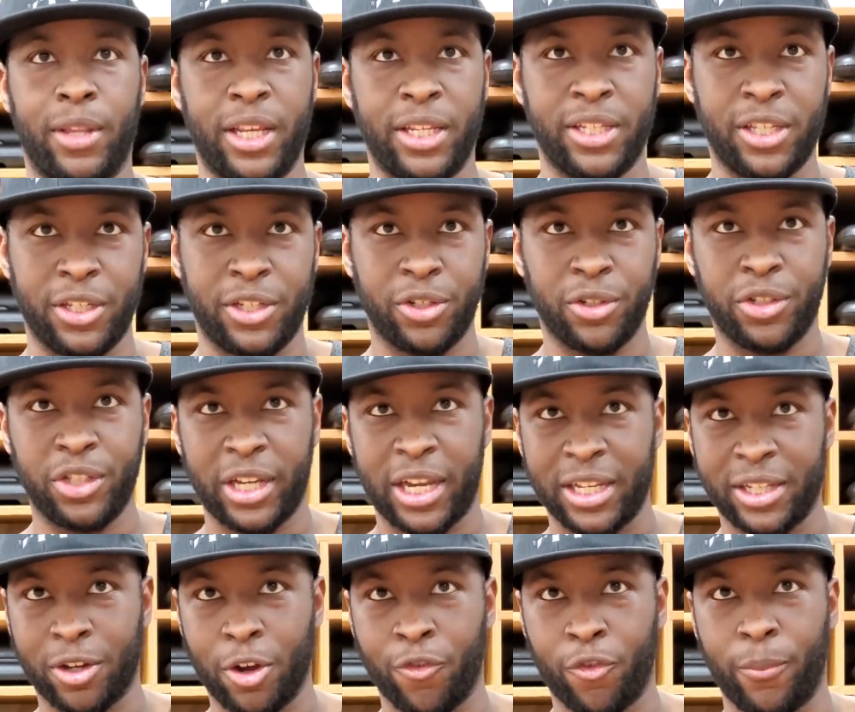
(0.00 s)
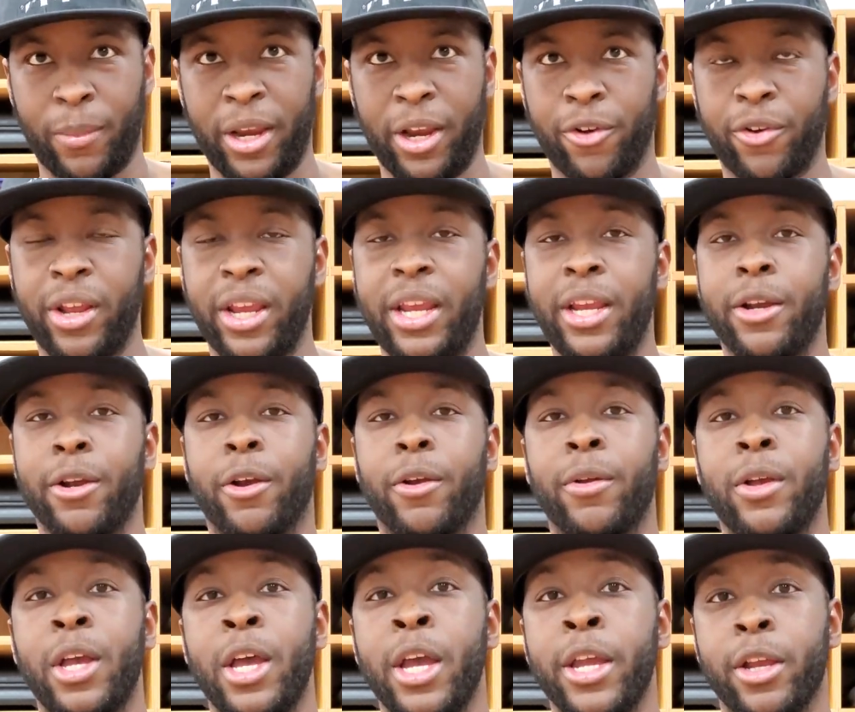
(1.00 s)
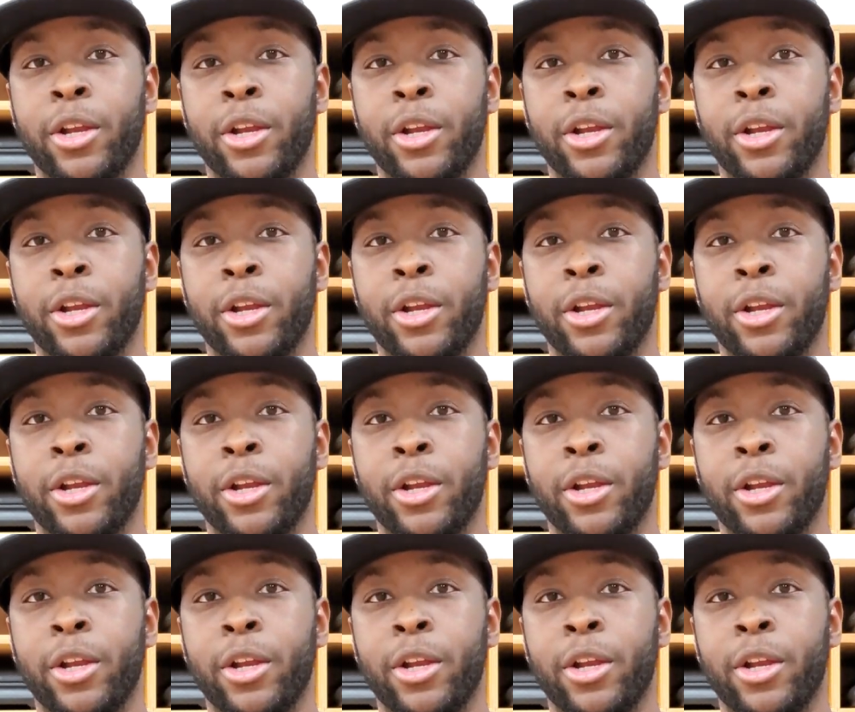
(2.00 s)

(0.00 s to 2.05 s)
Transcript: This is your chest, go from here to here.